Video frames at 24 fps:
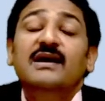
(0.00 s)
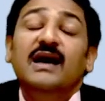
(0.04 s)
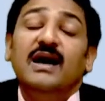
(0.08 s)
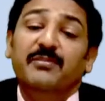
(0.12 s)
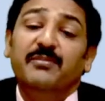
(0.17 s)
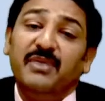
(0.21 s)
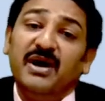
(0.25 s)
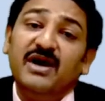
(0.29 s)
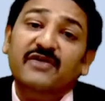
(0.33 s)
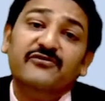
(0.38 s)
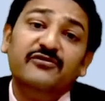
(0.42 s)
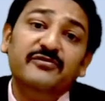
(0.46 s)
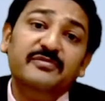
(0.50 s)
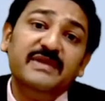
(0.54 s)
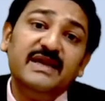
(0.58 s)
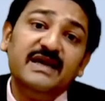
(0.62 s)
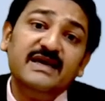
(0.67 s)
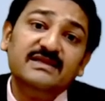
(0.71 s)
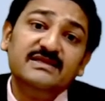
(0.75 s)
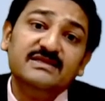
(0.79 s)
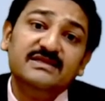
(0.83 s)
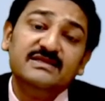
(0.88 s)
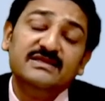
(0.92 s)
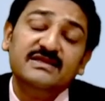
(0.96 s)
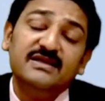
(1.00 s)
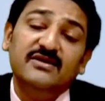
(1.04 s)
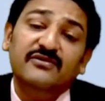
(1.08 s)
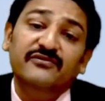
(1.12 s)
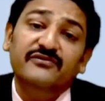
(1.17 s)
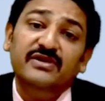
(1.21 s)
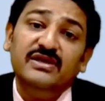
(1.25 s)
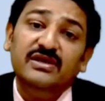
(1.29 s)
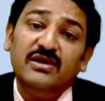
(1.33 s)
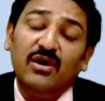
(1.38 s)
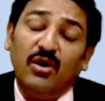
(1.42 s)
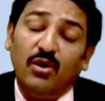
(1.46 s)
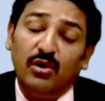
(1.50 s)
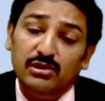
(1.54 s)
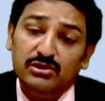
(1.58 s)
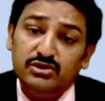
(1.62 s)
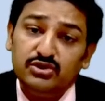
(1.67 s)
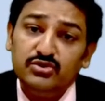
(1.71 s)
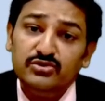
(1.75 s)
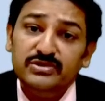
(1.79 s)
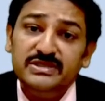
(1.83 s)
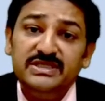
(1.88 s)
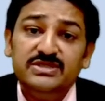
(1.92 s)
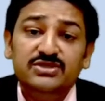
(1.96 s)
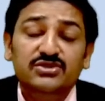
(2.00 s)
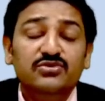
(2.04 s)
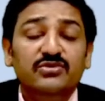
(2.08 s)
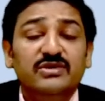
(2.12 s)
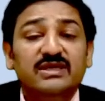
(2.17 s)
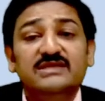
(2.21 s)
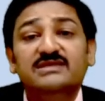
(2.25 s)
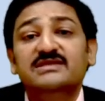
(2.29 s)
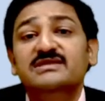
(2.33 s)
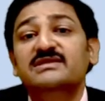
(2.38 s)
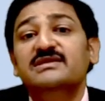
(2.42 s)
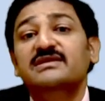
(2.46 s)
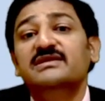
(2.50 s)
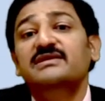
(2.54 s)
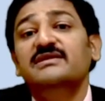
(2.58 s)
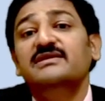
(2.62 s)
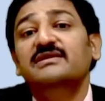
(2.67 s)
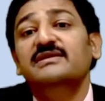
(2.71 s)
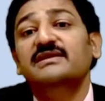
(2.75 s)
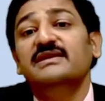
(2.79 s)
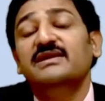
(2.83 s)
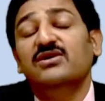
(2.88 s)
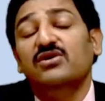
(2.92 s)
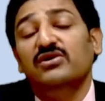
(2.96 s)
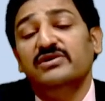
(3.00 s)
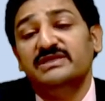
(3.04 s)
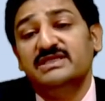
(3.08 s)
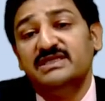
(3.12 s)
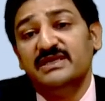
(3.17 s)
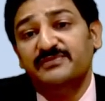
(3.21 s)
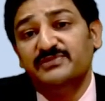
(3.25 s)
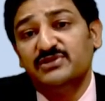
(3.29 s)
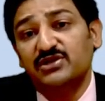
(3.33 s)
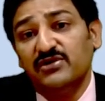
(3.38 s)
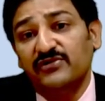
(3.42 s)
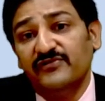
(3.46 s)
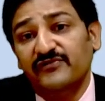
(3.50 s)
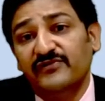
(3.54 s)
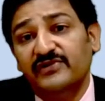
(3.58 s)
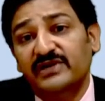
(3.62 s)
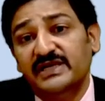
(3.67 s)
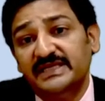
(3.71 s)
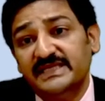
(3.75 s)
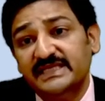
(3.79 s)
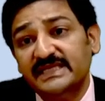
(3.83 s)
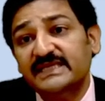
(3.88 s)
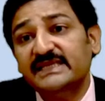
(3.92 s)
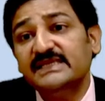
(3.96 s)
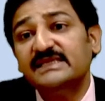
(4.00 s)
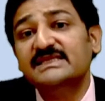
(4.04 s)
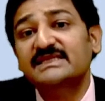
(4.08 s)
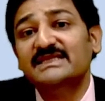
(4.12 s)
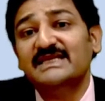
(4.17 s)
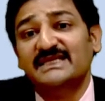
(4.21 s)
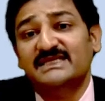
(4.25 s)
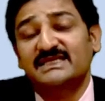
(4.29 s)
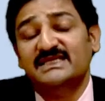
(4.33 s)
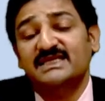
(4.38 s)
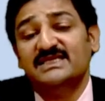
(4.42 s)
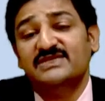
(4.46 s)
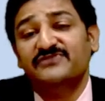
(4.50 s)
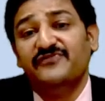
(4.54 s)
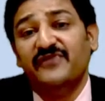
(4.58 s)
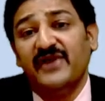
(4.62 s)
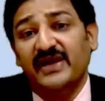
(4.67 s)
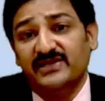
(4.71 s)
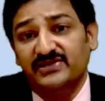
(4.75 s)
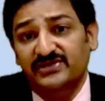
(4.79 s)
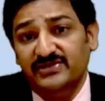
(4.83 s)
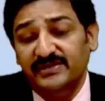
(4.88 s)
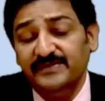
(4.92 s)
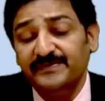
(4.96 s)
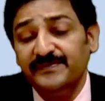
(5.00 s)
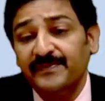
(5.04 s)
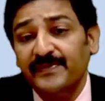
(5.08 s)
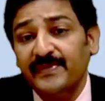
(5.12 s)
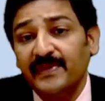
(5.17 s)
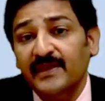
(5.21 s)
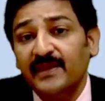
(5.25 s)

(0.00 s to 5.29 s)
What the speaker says: Apart from that, we also need to consider the concept of critical success factor,